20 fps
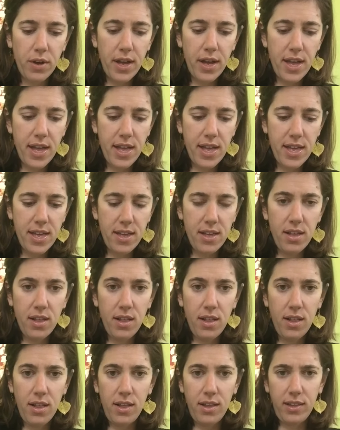Right
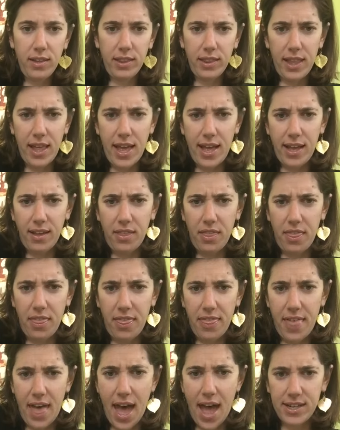like
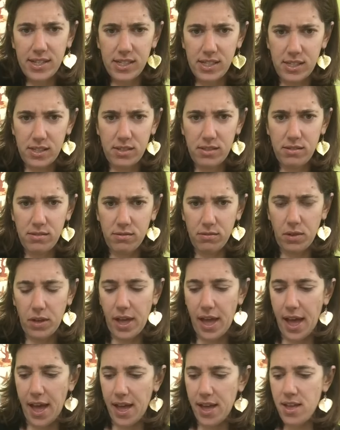that.
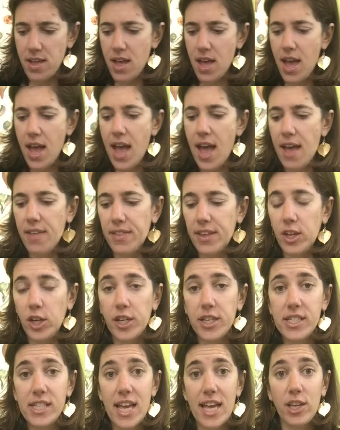Okay, and then you're
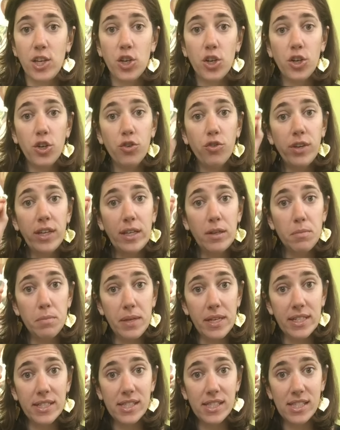going to take your green
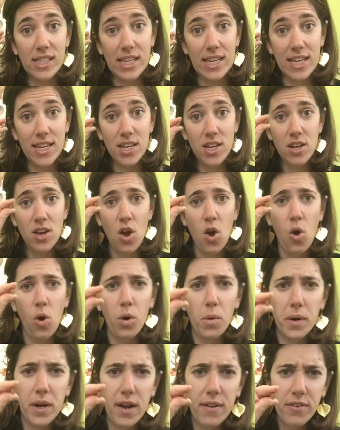bean seed
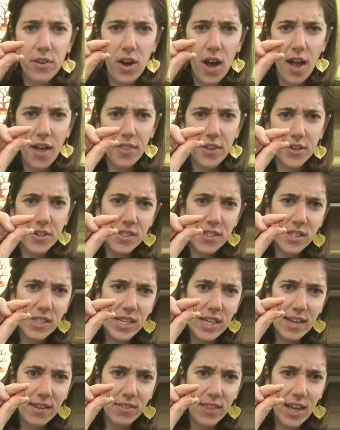or whatever other
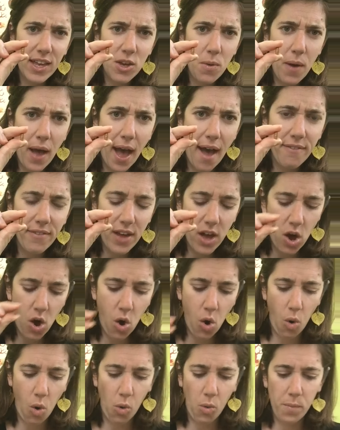seed that you have at
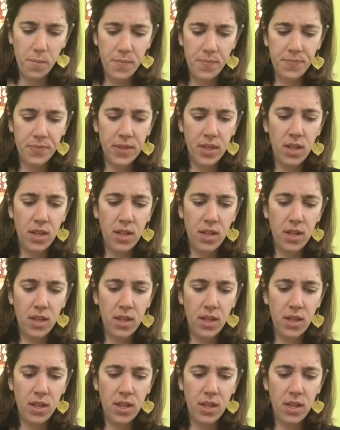home